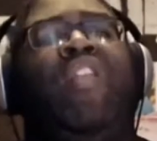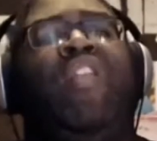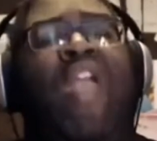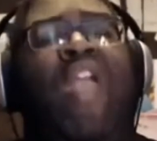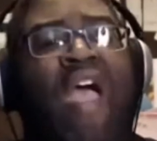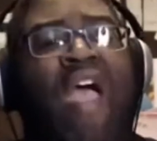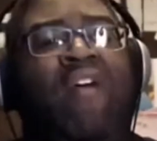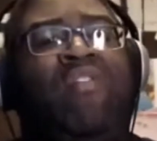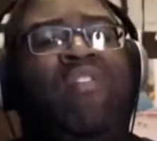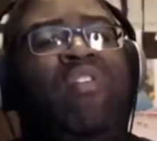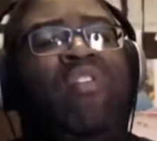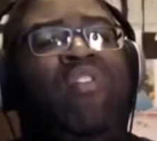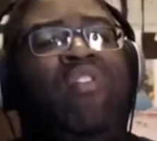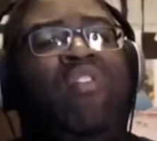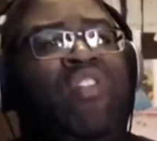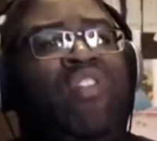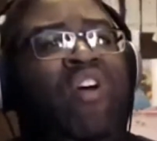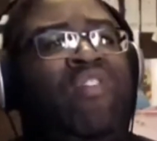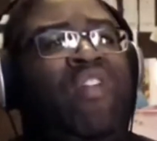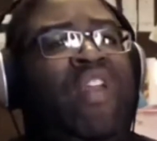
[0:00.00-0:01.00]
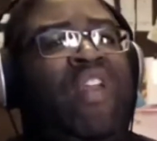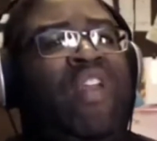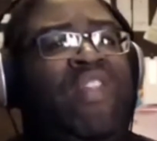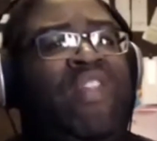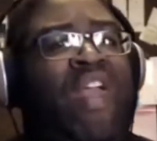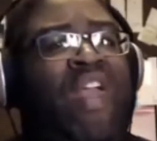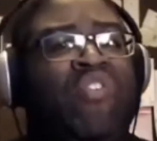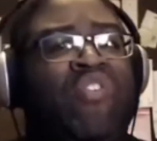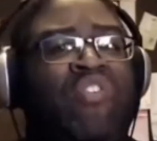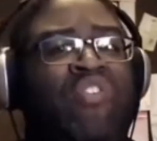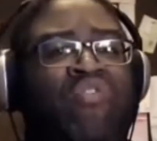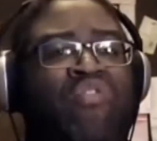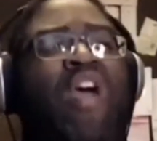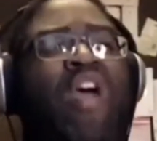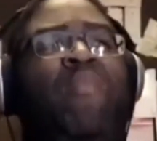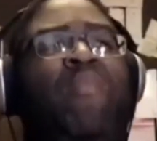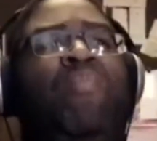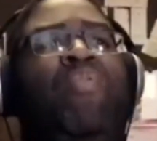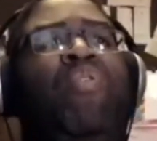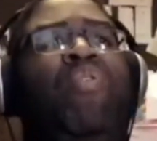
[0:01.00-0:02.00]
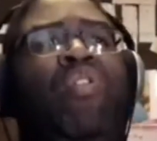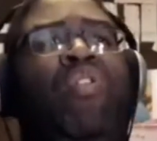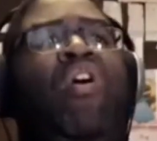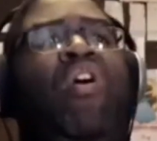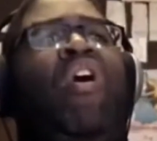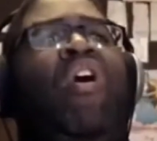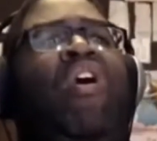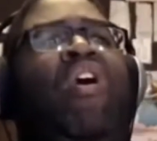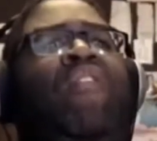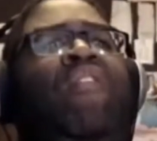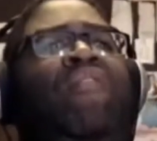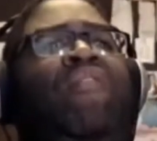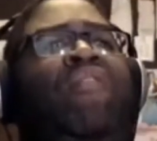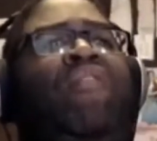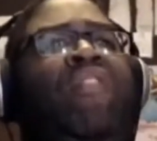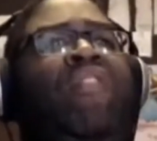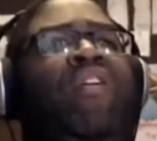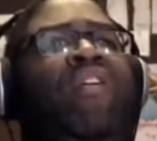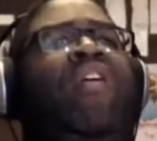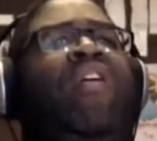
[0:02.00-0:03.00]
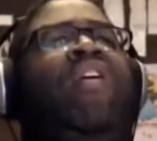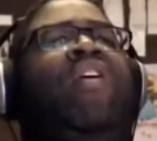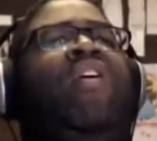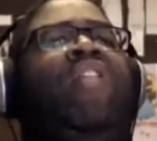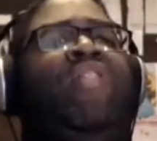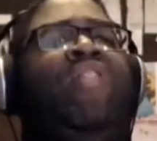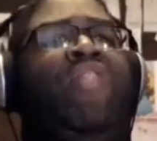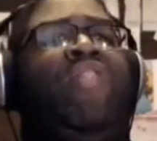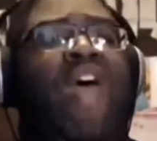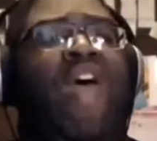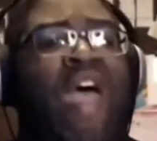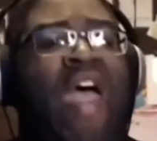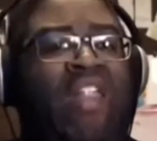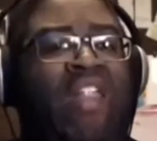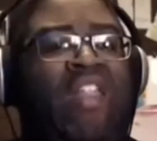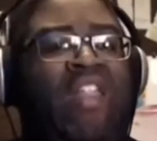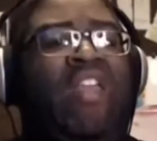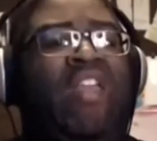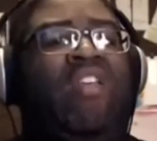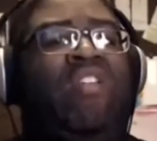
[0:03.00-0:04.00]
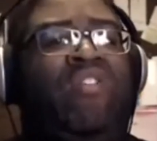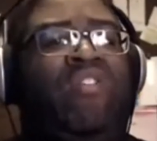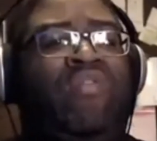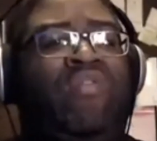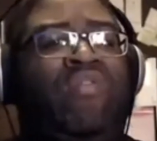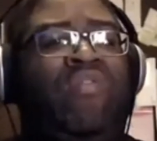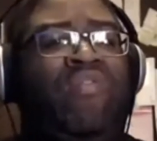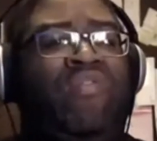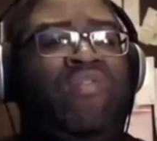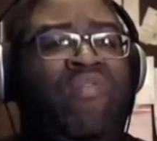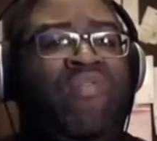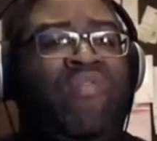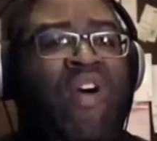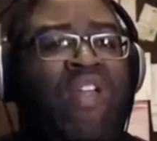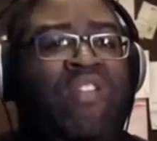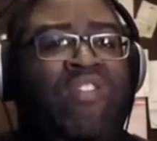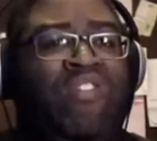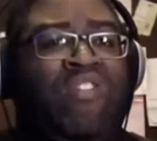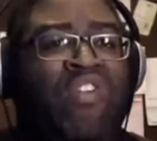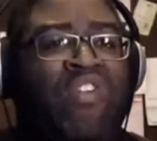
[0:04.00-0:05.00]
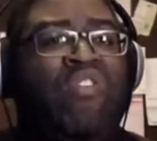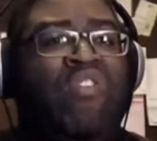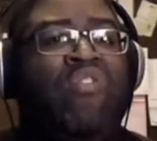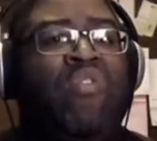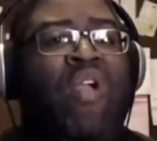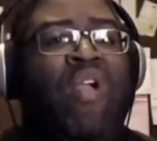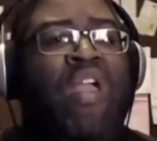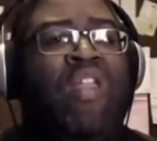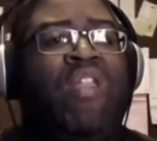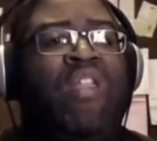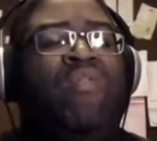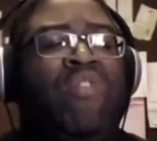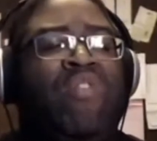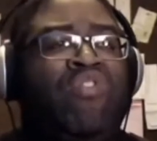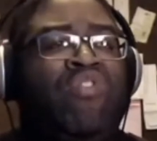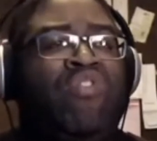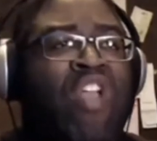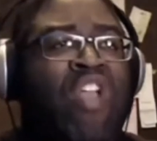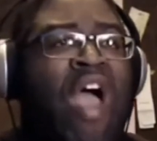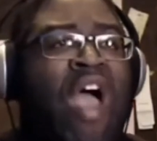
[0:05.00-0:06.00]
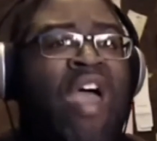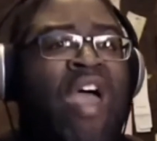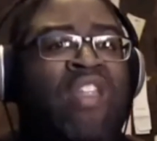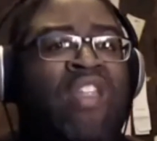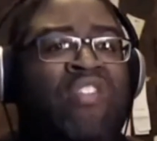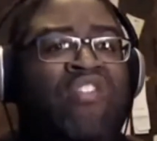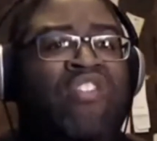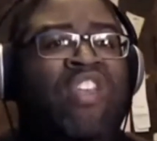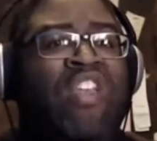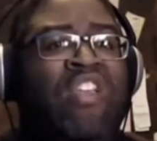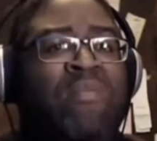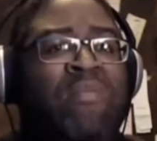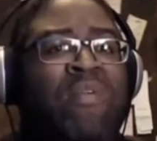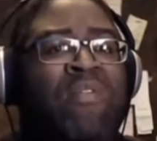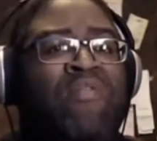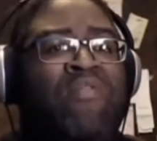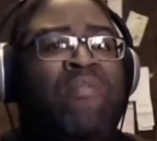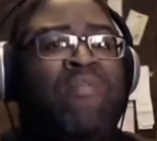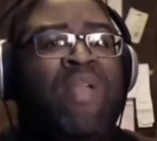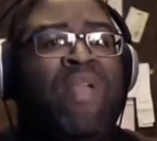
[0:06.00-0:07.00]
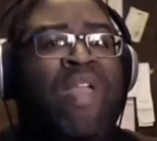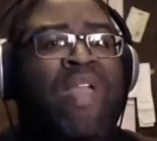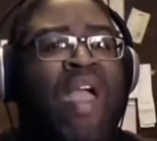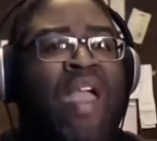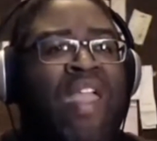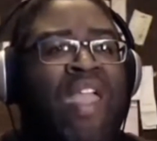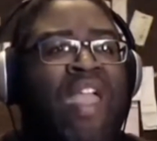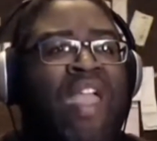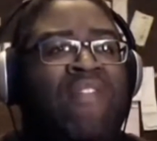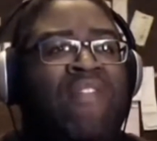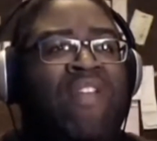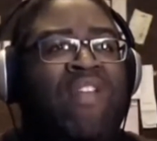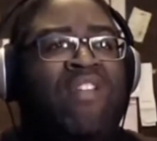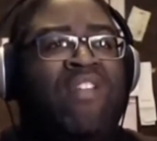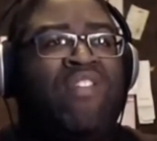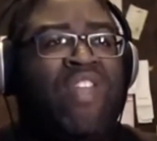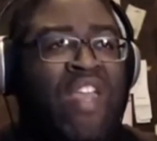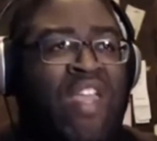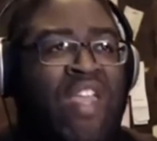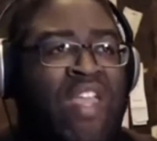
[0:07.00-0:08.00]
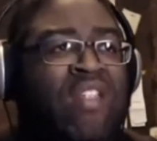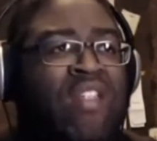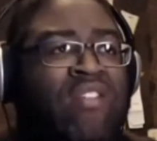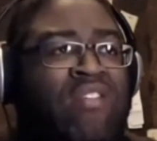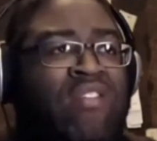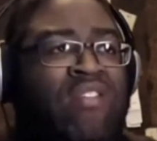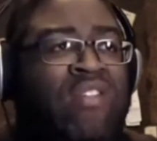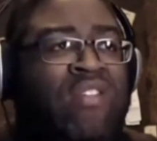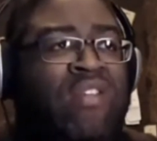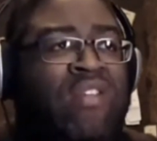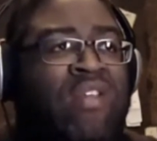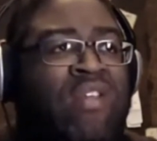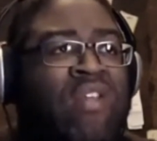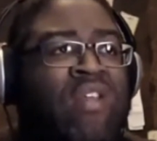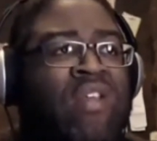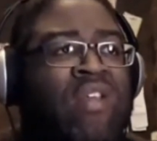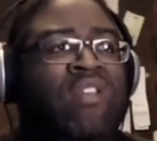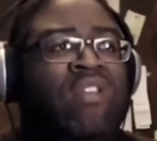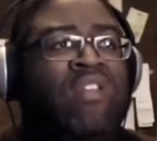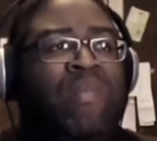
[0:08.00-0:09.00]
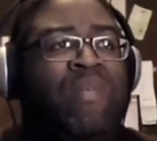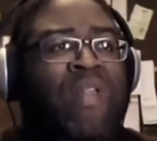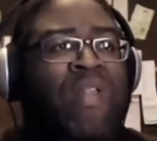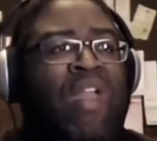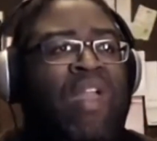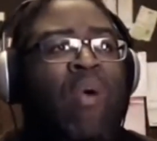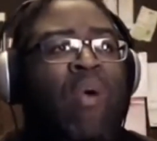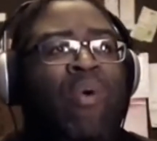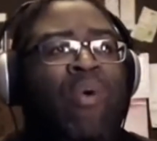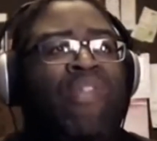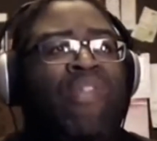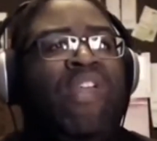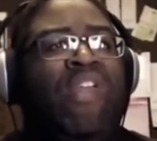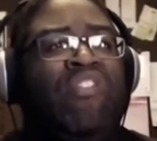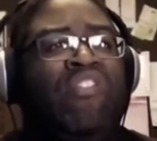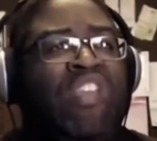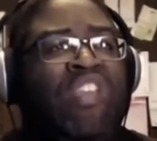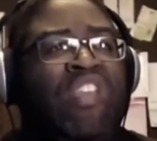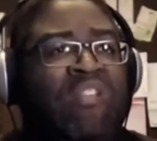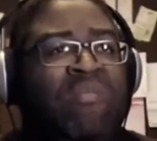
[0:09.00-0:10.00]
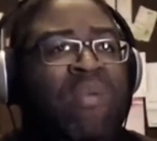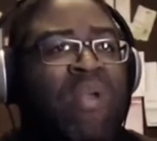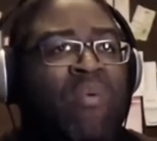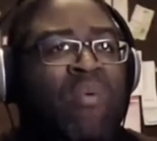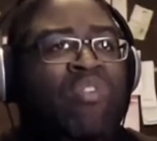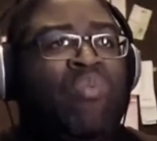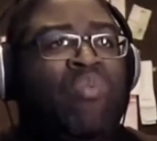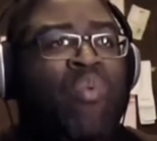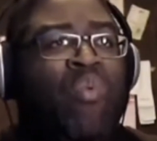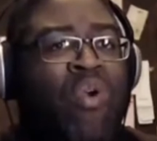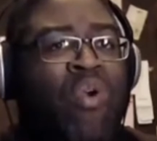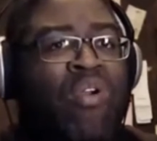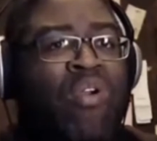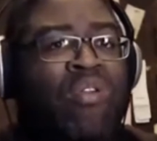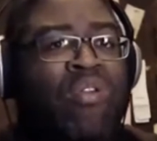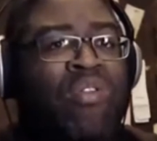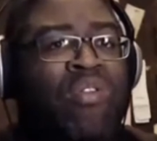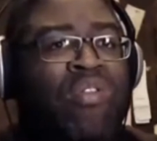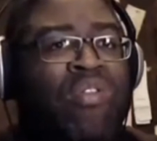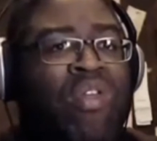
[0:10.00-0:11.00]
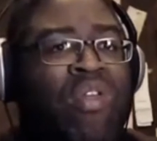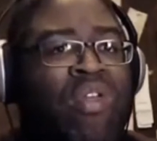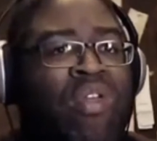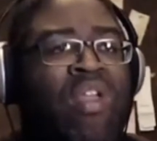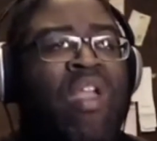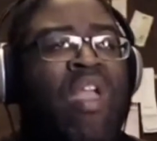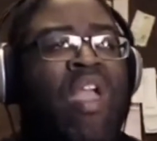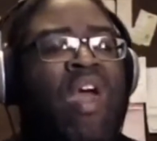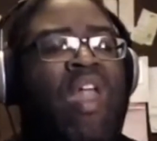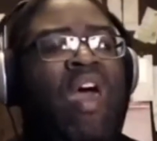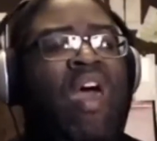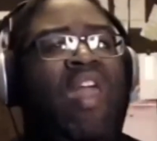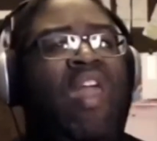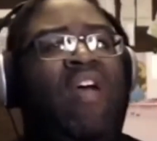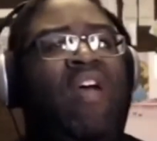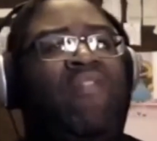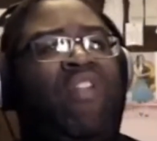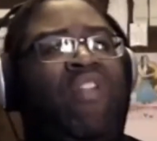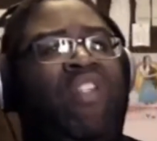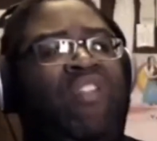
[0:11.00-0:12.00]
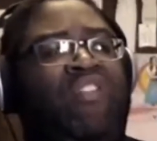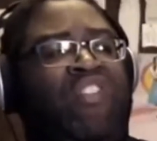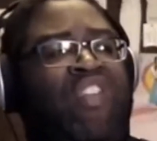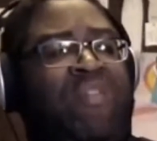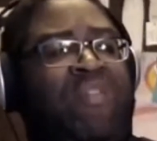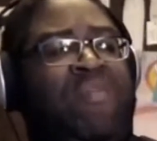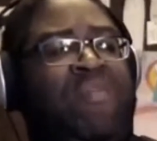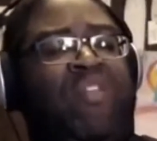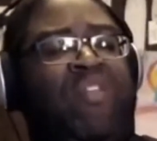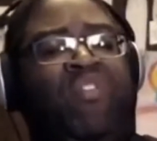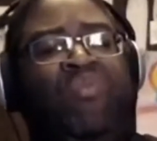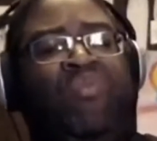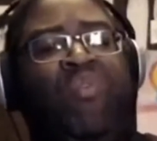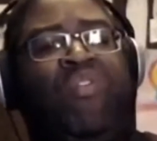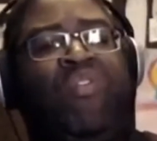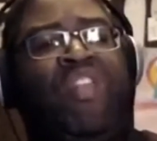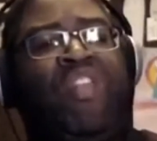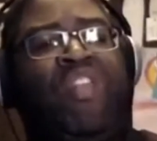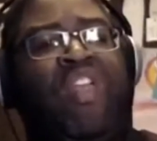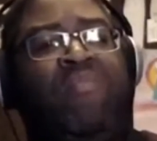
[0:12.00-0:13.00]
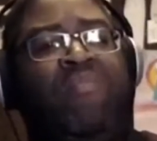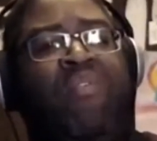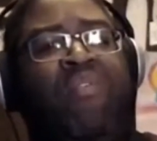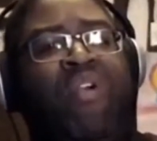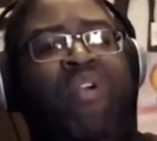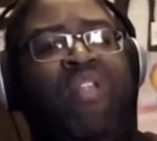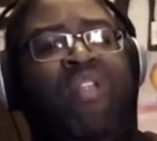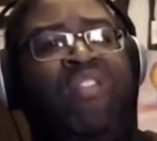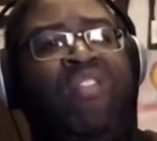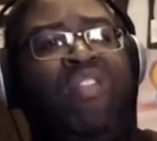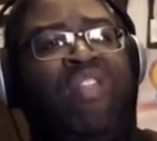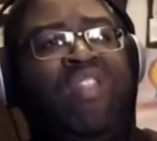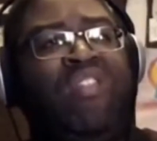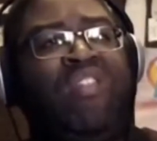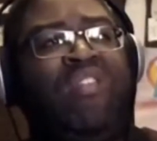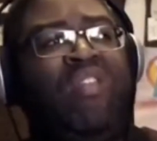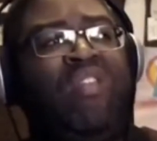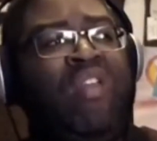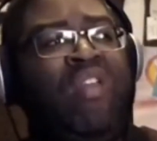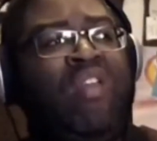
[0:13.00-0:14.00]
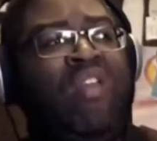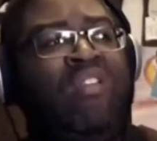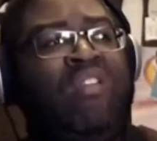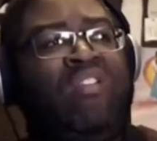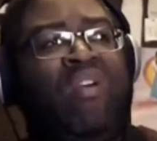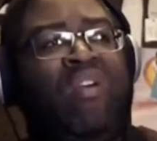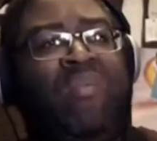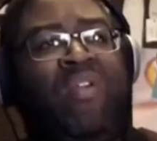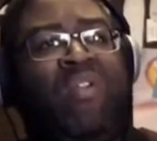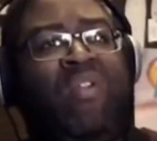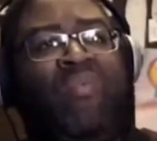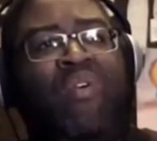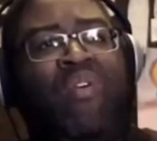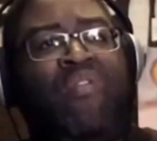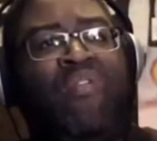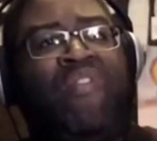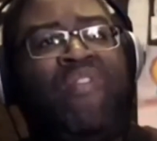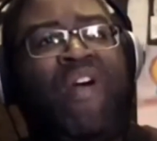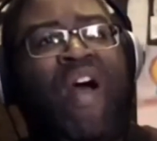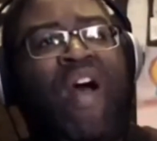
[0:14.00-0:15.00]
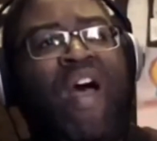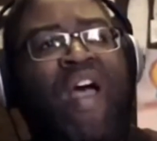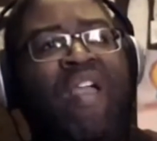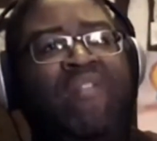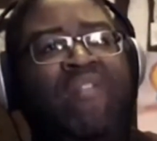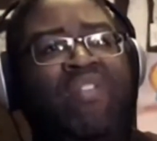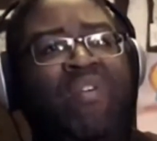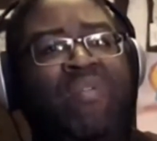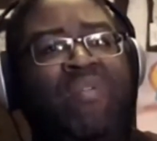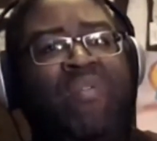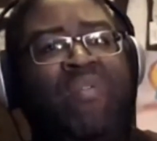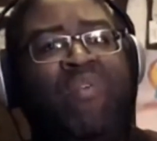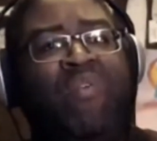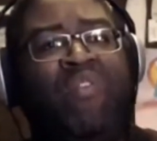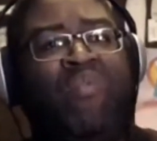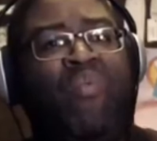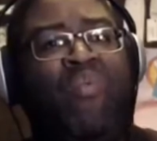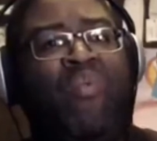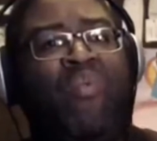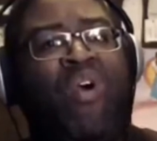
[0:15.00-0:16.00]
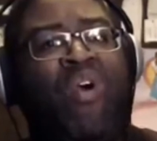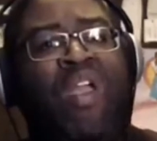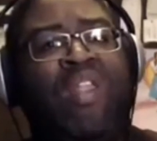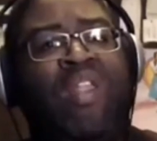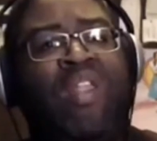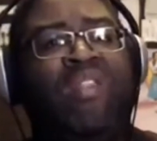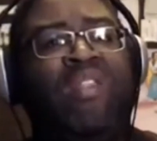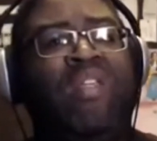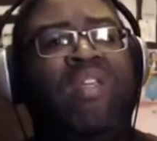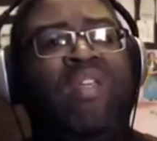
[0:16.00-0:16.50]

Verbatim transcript: have little stuff like that you could try to pull off, that is fun too. And if you got an achievement from me, I gave you tickets, depending on what the achievement was worth. And I'd have an achievement that was worth 10 points, and then some that were worth 5, some that were worth 1.